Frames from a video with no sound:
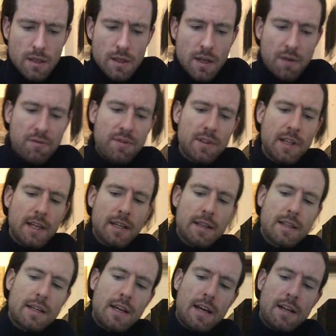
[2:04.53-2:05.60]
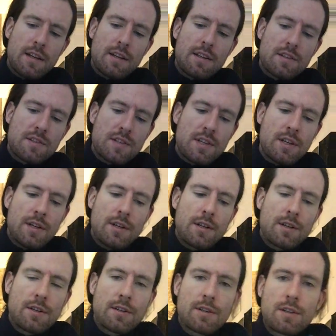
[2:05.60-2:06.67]
at the end of this
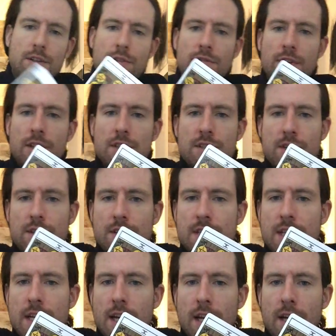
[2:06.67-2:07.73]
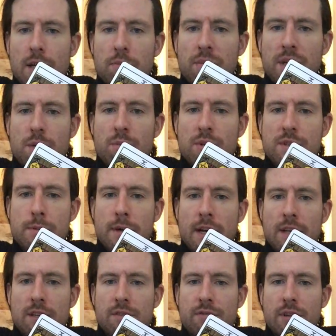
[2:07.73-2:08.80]
year you really started to gain a big
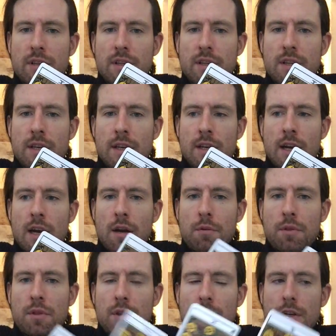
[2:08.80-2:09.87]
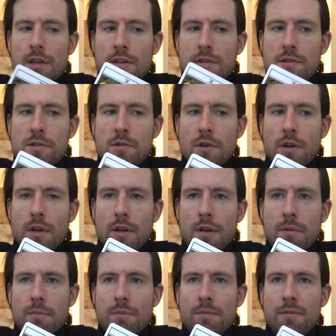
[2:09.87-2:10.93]
perspective on how things
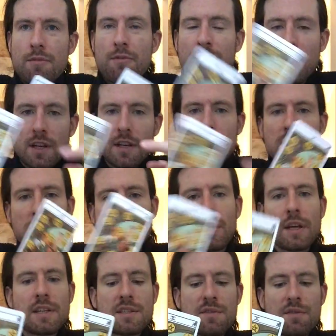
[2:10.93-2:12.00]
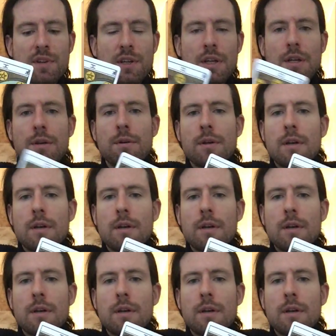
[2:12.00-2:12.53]
fit into place for you.